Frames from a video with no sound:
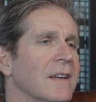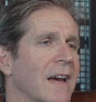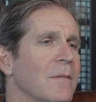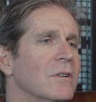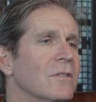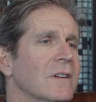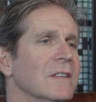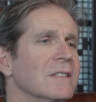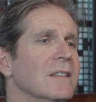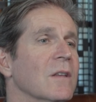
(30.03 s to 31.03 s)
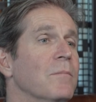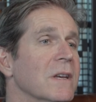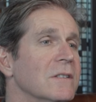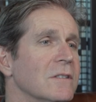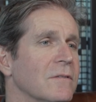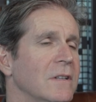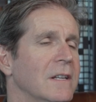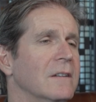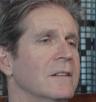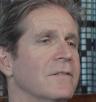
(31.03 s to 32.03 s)
Diameter is in the business of
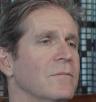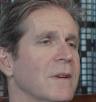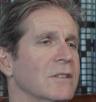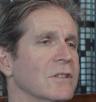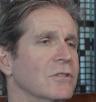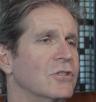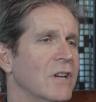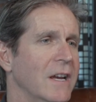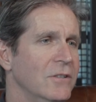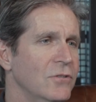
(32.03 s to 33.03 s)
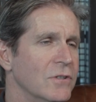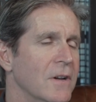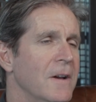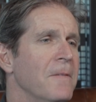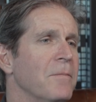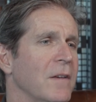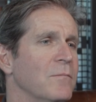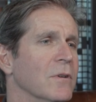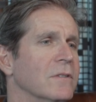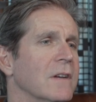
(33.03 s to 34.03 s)
clinical information exchange.
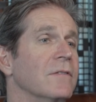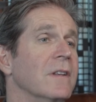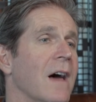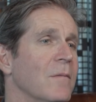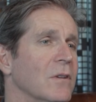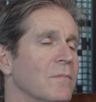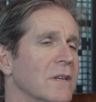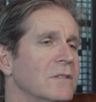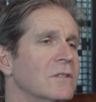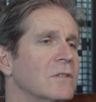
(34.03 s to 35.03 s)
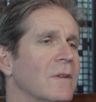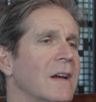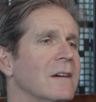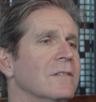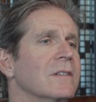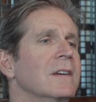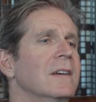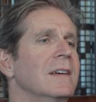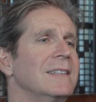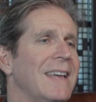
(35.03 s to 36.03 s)
They've built a phenomenal business around
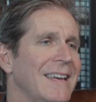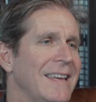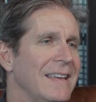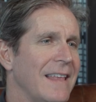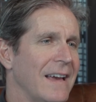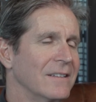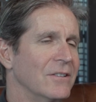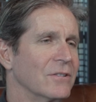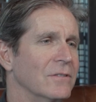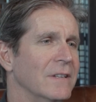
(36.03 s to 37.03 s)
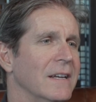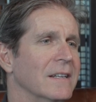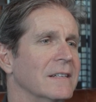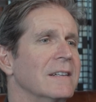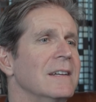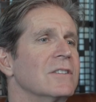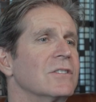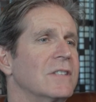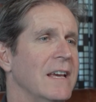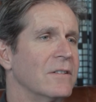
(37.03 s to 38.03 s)
taking that clinical data,
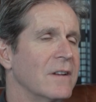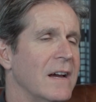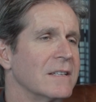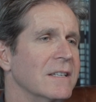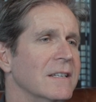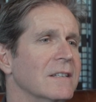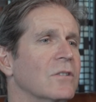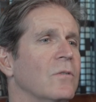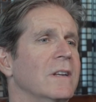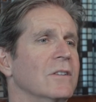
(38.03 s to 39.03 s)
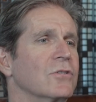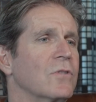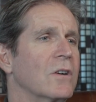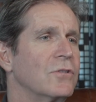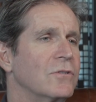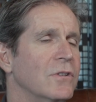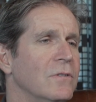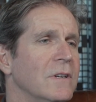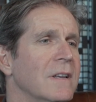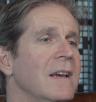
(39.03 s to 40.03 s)
standardizing it, creating structure
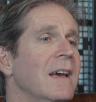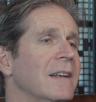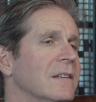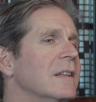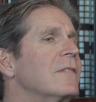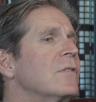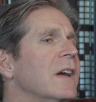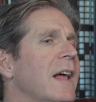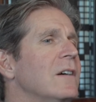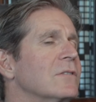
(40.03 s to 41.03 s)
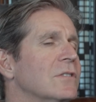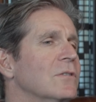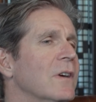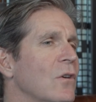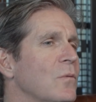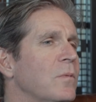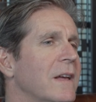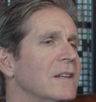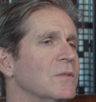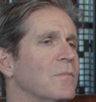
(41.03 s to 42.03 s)
to it, and delivering out to health
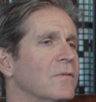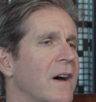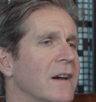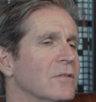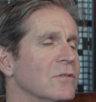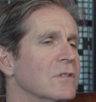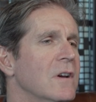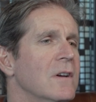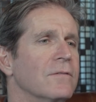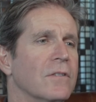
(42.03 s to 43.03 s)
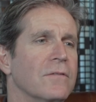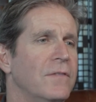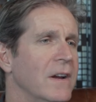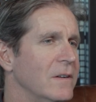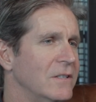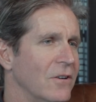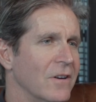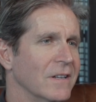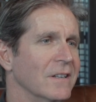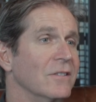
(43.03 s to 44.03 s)
plans and providers for very
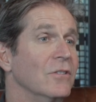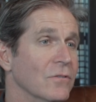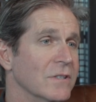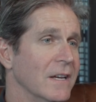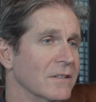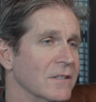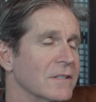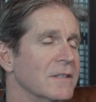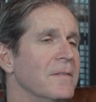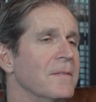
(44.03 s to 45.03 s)
targeted use cases.